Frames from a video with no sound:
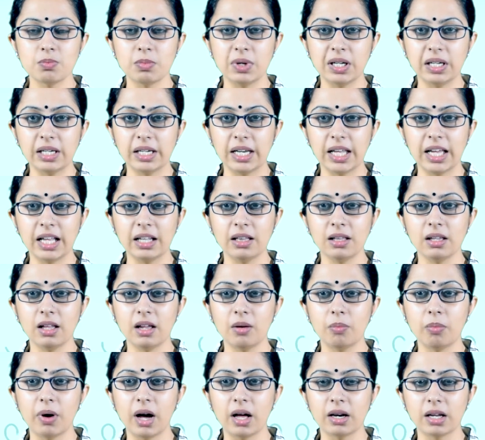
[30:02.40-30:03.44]
maintain their
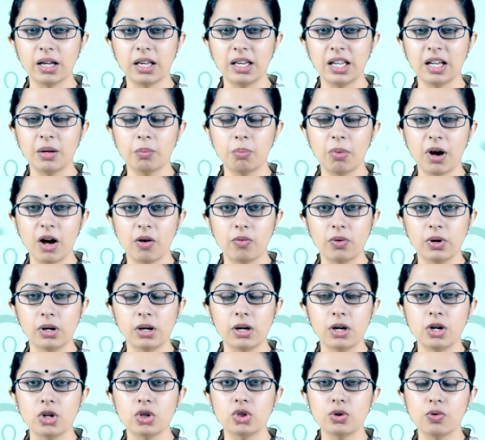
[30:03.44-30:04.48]
bargaining power
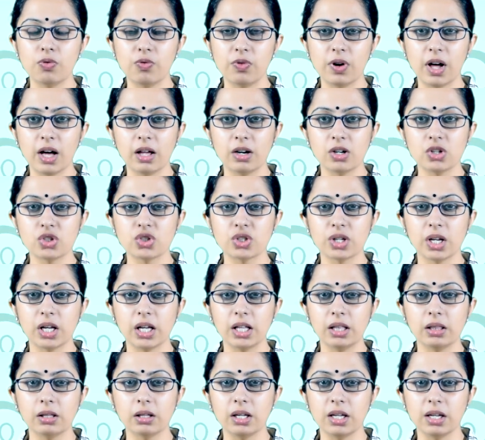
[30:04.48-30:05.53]
to flourish
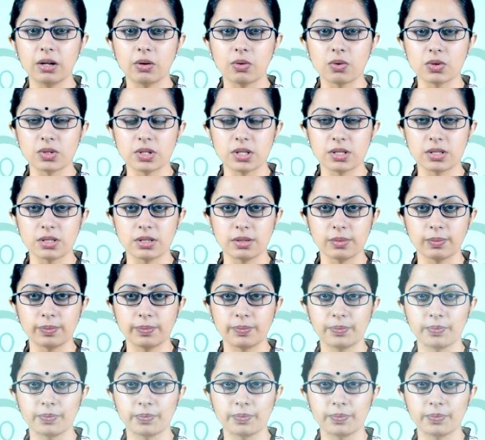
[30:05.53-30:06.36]
in the ecosystem.